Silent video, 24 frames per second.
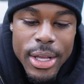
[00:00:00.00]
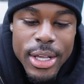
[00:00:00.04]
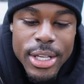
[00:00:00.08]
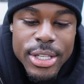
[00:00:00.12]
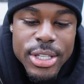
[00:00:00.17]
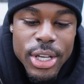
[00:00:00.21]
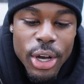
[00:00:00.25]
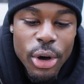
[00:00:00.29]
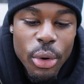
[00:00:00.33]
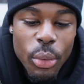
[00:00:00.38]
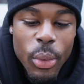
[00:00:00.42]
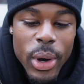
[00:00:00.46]

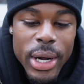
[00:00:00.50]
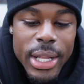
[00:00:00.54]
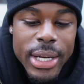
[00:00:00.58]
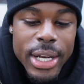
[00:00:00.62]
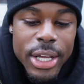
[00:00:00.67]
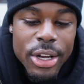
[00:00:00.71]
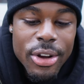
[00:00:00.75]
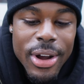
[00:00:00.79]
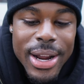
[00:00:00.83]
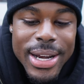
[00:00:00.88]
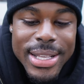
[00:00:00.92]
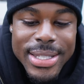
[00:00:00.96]
So one of
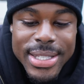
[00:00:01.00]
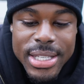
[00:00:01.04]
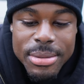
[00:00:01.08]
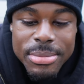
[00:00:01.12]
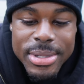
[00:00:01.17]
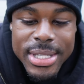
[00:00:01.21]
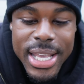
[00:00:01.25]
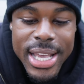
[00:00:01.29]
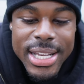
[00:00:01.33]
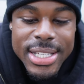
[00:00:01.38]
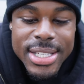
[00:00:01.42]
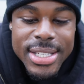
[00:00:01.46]
the greatest
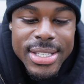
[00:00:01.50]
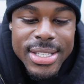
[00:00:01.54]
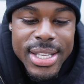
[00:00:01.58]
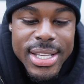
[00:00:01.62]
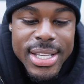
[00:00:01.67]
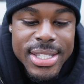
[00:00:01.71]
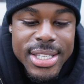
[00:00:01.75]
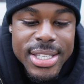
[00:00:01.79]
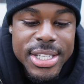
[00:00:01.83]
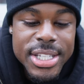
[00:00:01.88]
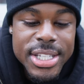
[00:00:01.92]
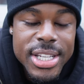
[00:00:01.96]
temptations
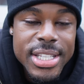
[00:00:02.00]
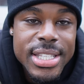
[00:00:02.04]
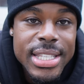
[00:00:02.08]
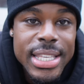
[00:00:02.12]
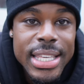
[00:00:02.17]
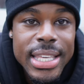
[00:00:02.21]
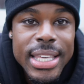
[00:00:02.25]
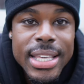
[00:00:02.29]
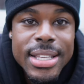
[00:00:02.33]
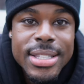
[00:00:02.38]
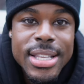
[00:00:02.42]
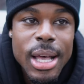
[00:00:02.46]
is to just
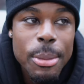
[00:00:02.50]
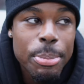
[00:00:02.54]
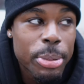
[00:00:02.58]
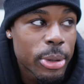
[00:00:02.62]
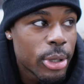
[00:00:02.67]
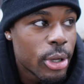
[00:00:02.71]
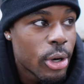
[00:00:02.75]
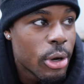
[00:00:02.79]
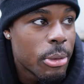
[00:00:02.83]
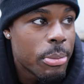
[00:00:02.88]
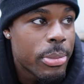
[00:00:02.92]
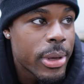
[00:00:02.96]
ease up a
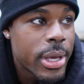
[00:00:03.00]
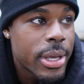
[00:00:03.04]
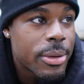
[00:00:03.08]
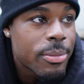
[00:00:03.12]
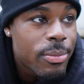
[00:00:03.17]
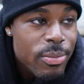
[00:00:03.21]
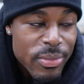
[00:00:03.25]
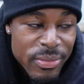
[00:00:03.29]
little bit.